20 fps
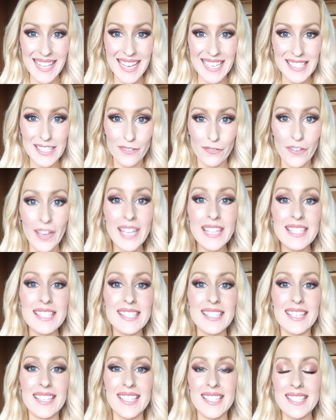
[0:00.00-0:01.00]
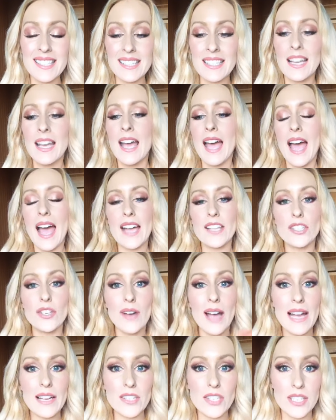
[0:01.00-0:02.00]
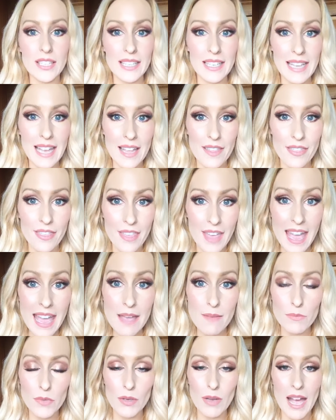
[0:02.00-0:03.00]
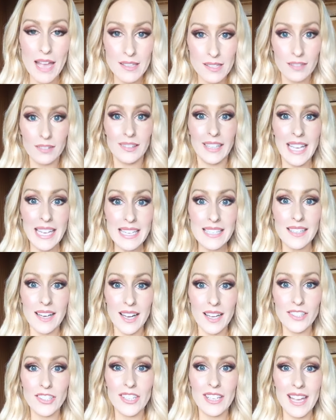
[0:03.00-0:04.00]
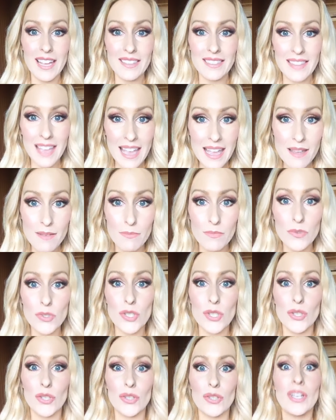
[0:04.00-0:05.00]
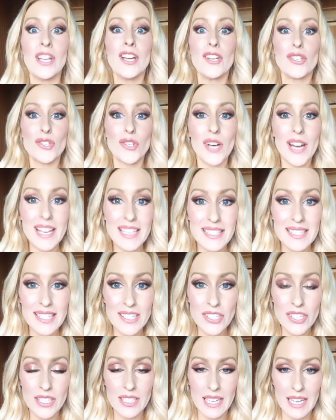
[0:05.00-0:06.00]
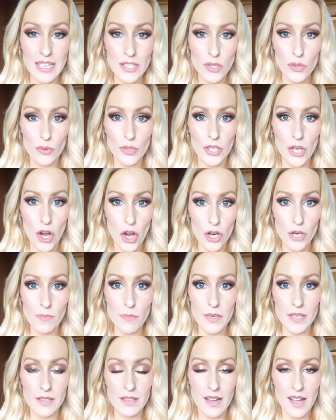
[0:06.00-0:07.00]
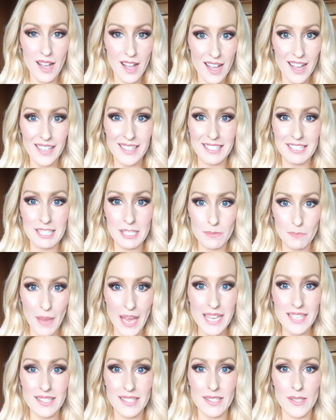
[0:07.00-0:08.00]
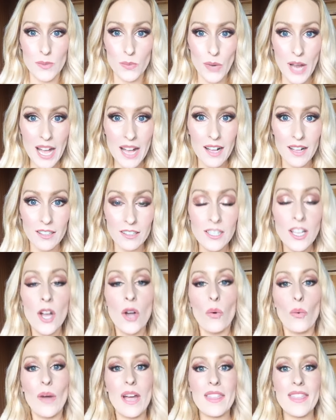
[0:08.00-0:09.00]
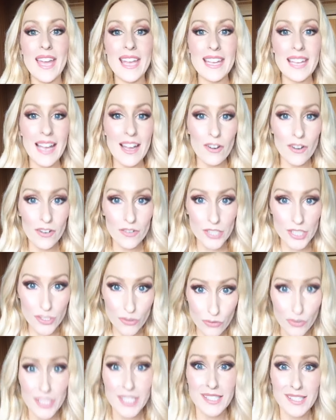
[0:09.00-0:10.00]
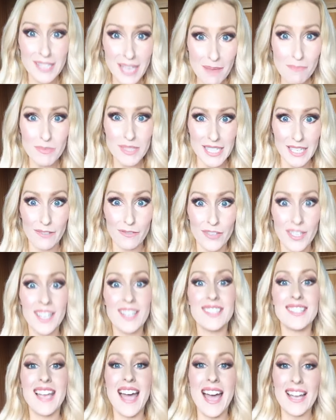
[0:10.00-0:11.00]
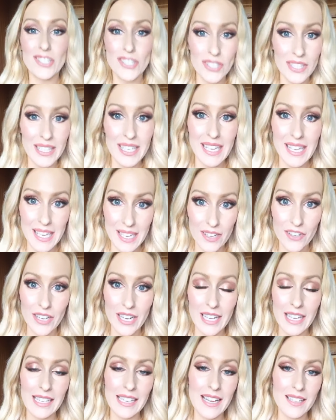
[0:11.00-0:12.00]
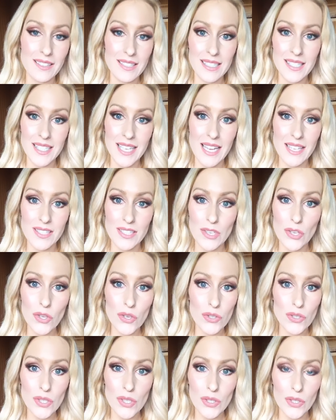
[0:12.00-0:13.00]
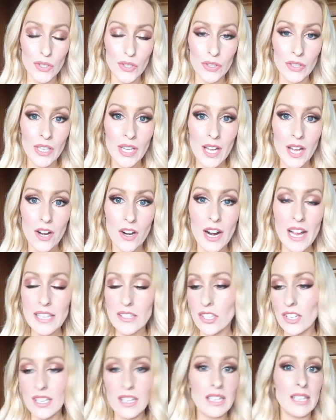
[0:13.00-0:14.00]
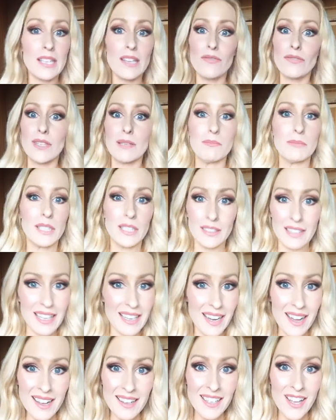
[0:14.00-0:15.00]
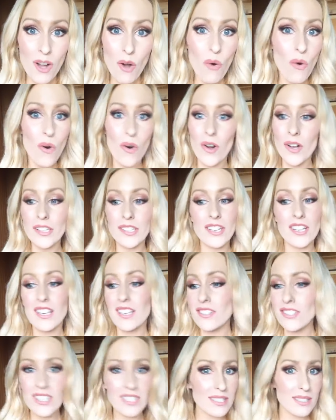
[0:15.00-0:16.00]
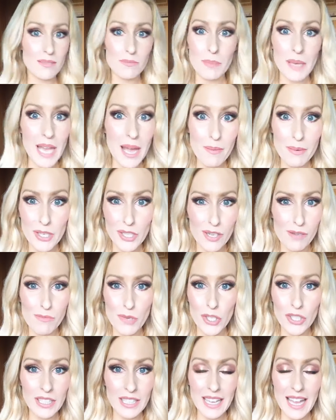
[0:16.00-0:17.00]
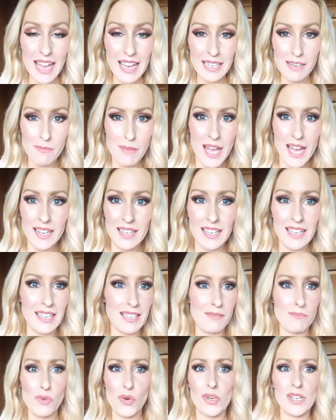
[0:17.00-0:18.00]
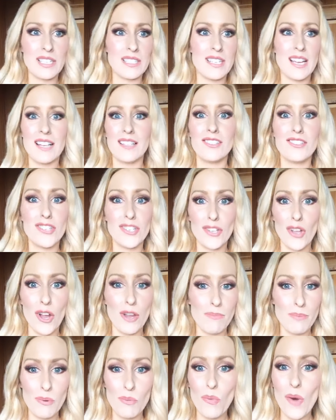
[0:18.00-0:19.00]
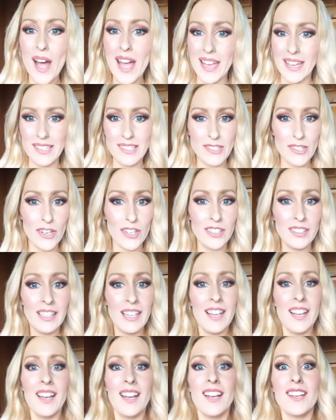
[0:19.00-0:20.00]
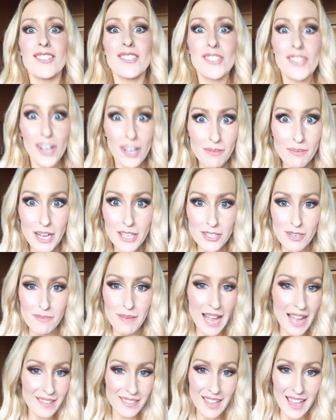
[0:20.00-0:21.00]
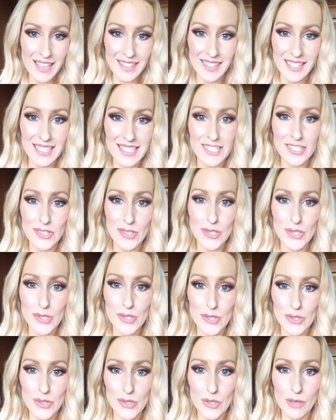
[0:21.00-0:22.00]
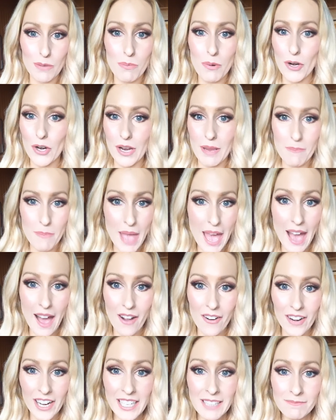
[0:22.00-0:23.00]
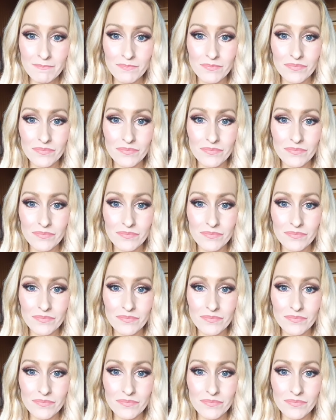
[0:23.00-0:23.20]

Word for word: their defenses and you actually get them as a leader you get them to transition into an open hearted space as well where they are receptive to actually hearing and understanding you too all right and you can give them the letter or you can just be able to communicate about it in a more intelligent open way so so much about that that is just super empowering